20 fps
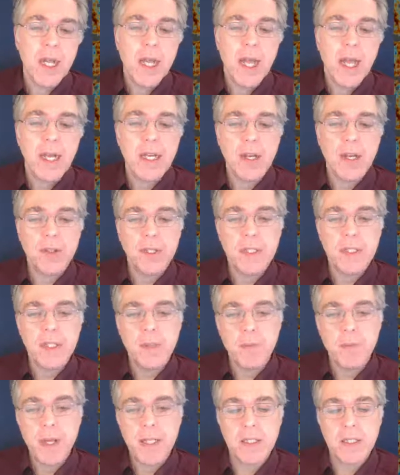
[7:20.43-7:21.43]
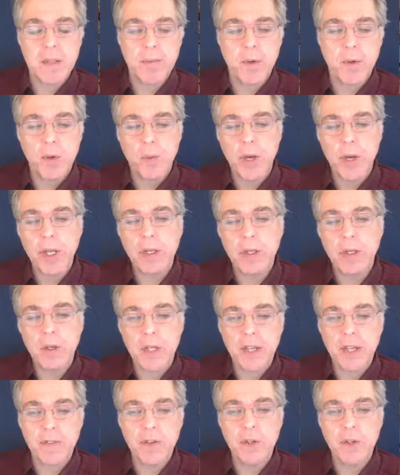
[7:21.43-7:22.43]
And now this depends upon where you look.
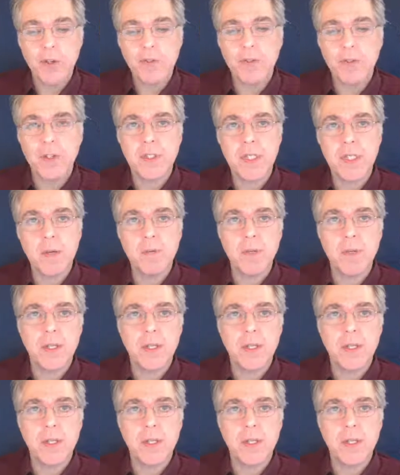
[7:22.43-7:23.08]
If you look, for example,